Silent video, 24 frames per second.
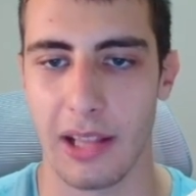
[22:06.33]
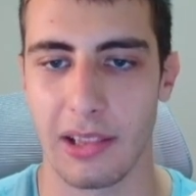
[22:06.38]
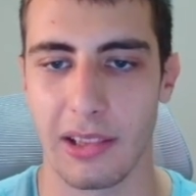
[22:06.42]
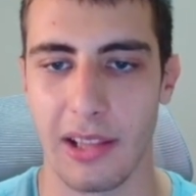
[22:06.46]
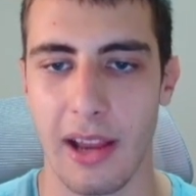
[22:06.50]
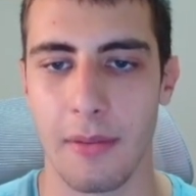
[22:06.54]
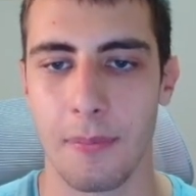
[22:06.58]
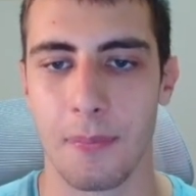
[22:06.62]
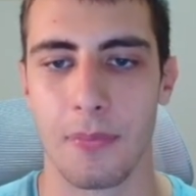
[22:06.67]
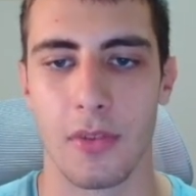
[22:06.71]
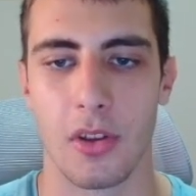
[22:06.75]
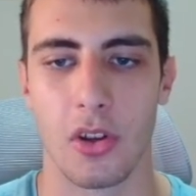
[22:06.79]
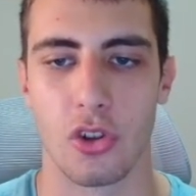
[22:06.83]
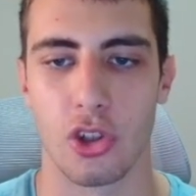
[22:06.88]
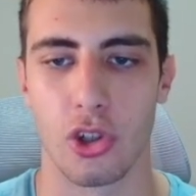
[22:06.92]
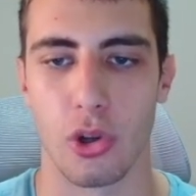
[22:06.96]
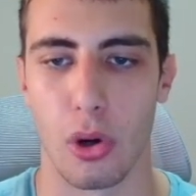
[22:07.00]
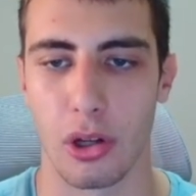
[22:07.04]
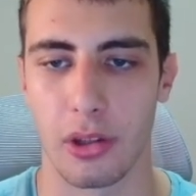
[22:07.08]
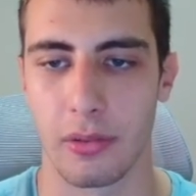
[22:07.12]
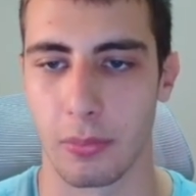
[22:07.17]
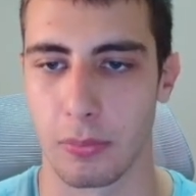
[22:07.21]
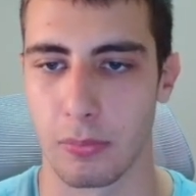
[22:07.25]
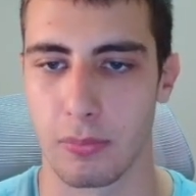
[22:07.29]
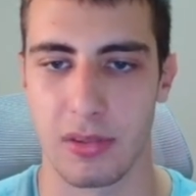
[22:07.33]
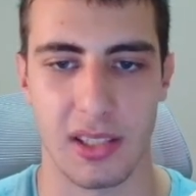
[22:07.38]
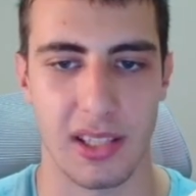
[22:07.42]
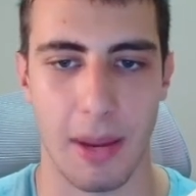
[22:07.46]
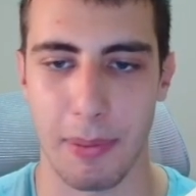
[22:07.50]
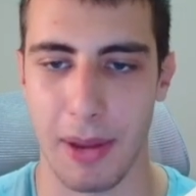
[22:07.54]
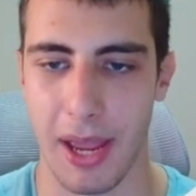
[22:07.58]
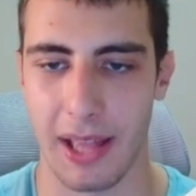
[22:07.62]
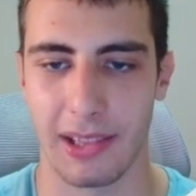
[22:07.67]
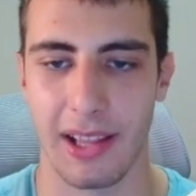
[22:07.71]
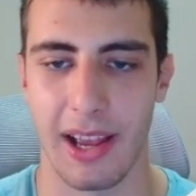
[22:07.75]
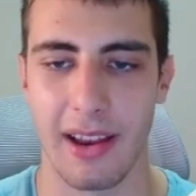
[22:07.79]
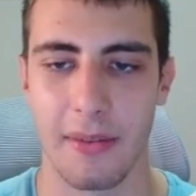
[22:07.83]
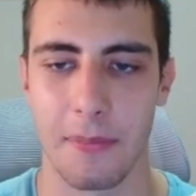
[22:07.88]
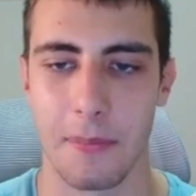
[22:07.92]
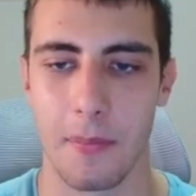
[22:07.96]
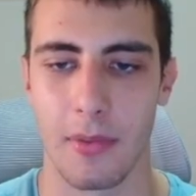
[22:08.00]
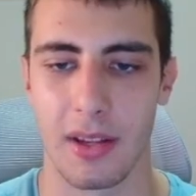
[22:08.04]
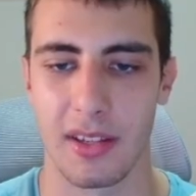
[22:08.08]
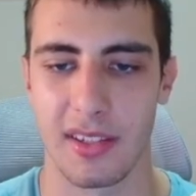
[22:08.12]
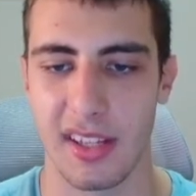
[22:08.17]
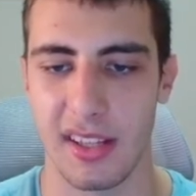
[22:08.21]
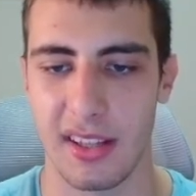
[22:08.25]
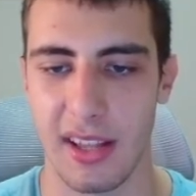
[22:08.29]
Headline, short subheadline,
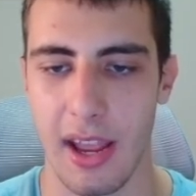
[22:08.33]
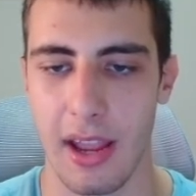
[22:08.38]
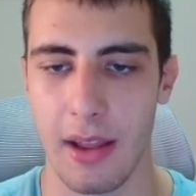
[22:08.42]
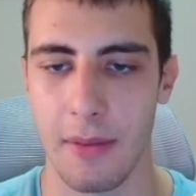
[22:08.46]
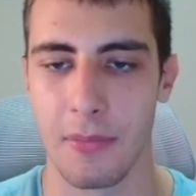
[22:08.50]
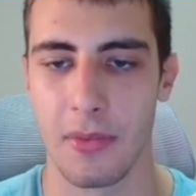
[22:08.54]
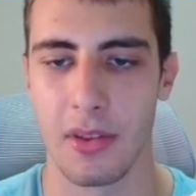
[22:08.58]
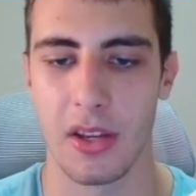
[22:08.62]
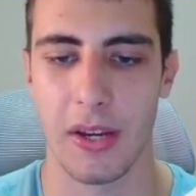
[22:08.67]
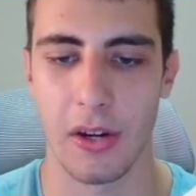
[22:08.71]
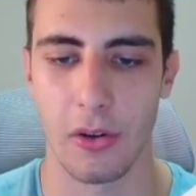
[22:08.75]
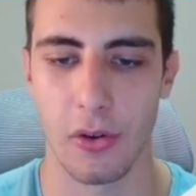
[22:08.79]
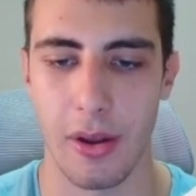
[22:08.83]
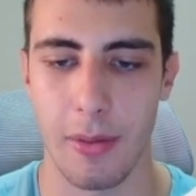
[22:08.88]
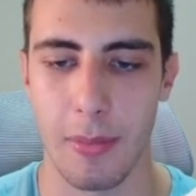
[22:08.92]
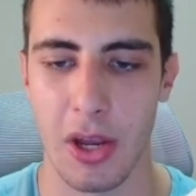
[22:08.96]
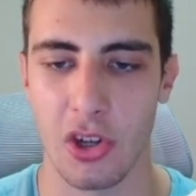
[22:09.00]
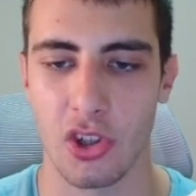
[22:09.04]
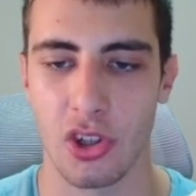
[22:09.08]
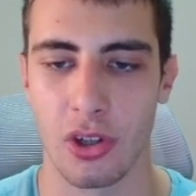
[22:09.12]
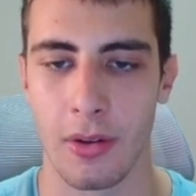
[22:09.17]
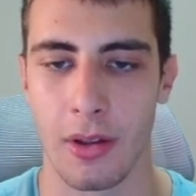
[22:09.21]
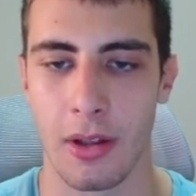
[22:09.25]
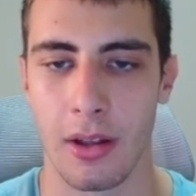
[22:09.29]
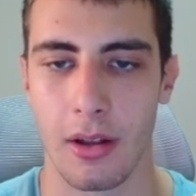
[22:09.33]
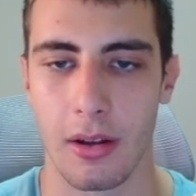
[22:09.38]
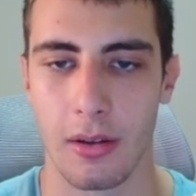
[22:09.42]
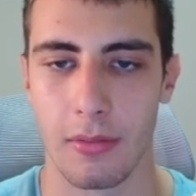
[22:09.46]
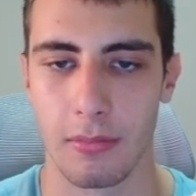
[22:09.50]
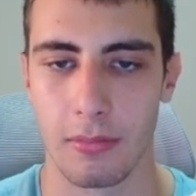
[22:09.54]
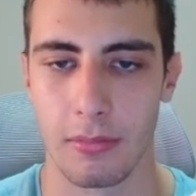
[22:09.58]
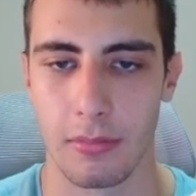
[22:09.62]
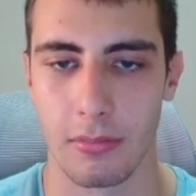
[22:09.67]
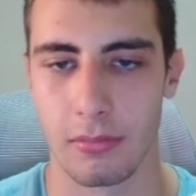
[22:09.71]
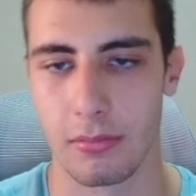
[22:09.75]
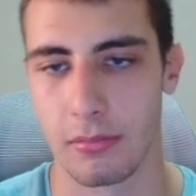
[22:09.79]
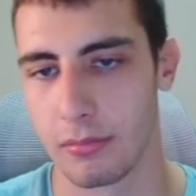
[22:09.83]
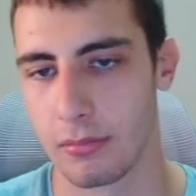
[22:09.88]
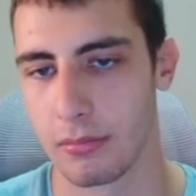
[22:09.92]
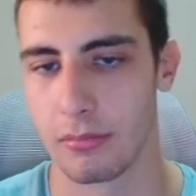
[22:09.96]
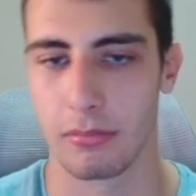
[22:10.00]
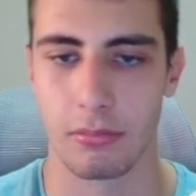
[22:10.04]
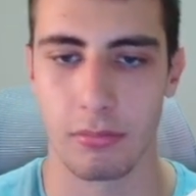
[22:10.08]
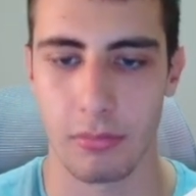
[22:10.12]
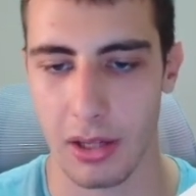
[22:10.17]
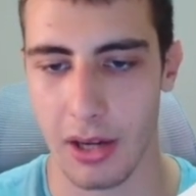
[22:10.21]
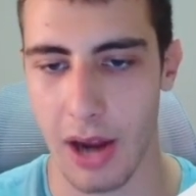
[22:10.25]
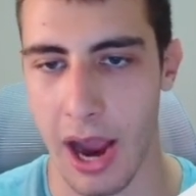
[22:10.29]
CTA, hero image,
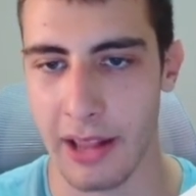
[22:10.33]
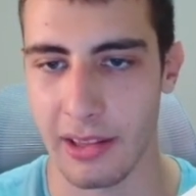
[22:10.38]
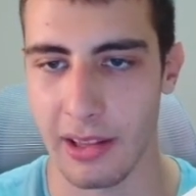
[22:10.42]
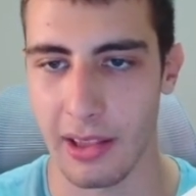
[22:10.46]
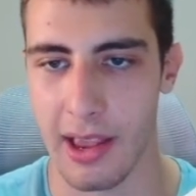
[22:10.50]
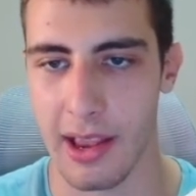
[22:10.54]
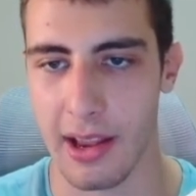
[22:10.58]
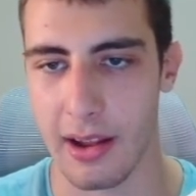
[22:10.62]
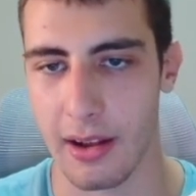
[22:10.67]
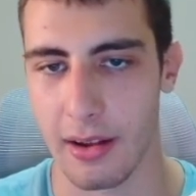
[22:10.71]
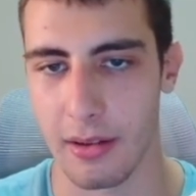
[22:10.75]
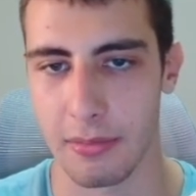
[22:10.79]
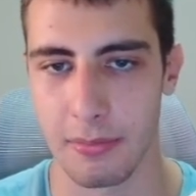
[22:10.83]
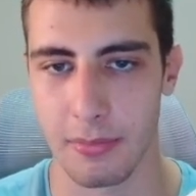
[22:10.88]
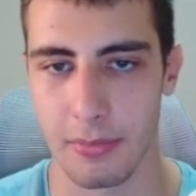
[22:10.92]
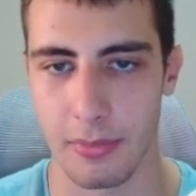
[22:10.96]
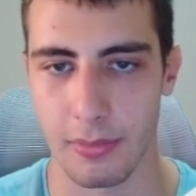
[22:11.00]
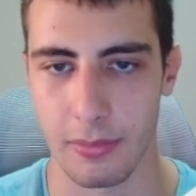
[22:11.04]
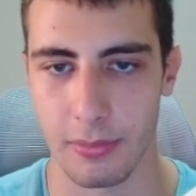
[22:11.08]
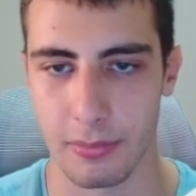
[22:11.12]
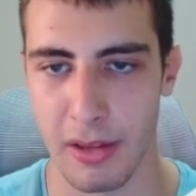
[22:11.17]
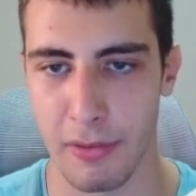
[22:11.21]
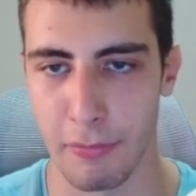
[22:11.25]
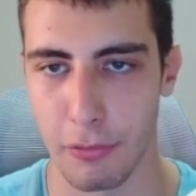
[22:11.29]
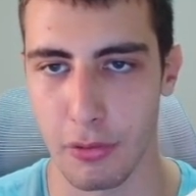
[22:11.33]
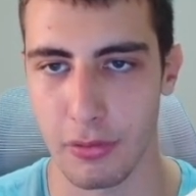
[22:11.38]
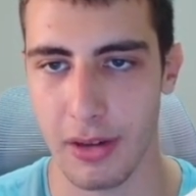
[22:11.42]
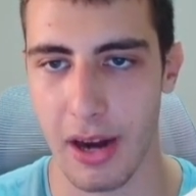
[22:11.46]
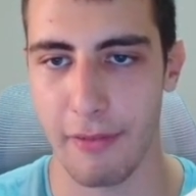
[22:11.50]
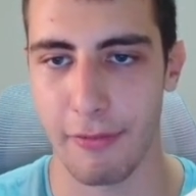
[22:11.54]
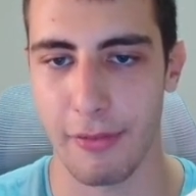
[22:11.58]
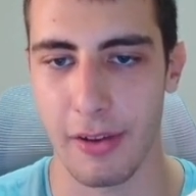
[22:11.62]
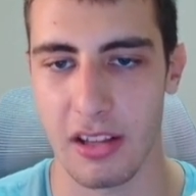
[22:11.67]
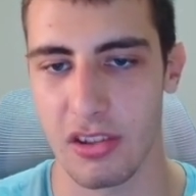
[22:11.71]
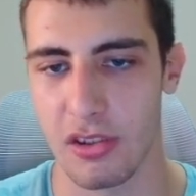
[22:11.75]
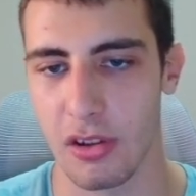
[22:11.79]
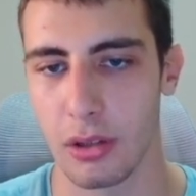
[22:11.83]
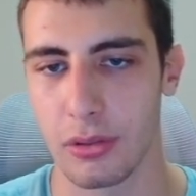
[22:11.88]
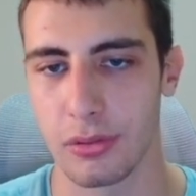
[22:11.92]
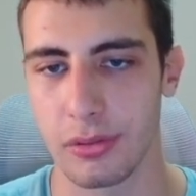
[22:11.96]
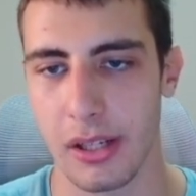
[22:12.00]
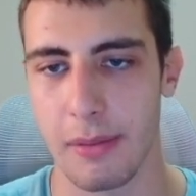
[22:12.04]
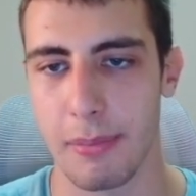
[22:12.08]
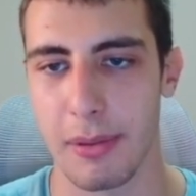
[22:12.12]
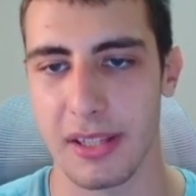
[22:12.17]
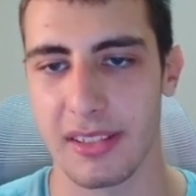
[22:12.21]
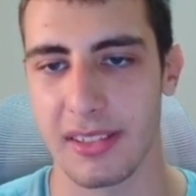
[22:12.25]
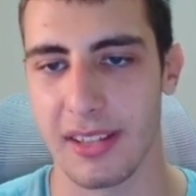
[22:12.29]
kind of like infographic. It's not
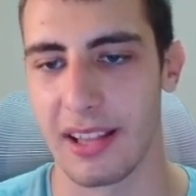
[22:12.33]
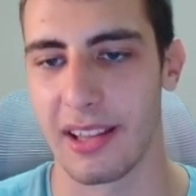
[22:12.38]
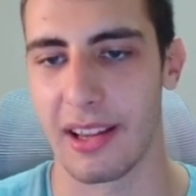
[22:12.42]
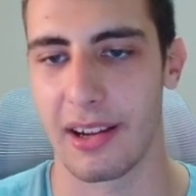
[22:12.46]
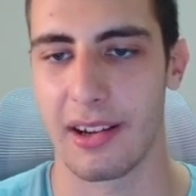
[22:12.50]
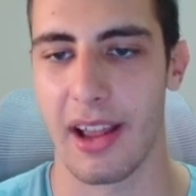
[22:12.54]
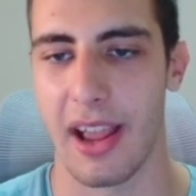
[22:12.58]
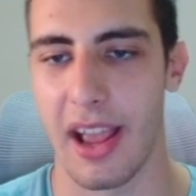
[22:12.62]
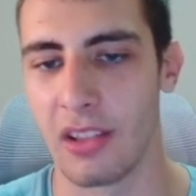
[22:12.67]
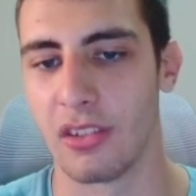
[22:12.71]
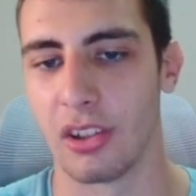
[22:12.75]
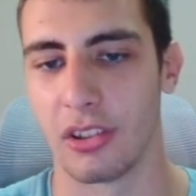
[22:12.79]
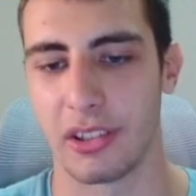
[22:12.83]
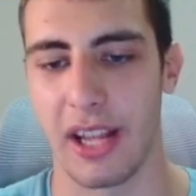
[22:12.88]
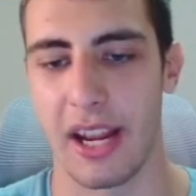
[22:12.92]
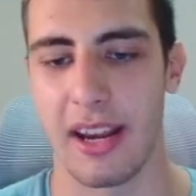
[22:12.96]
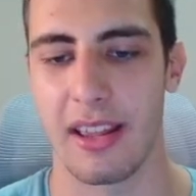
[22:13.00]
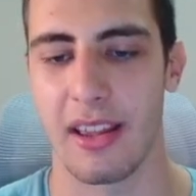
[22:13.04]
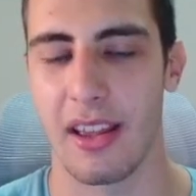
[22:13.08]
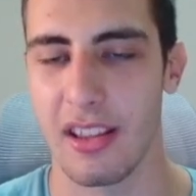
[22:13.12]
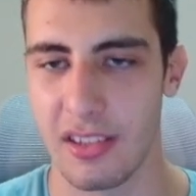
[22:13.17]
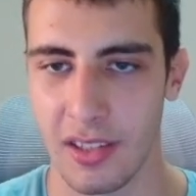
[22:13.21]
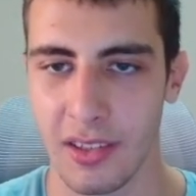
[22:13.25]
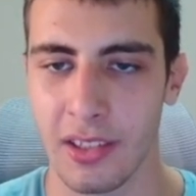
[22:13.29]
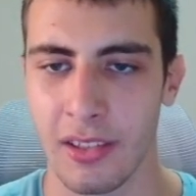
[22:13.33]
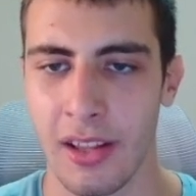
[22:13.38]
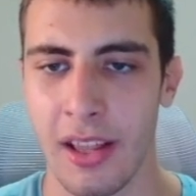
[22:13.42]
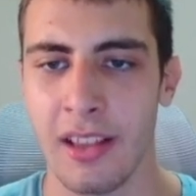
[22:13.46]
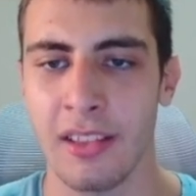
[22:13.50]
really, but it's kind of like entertaining. It's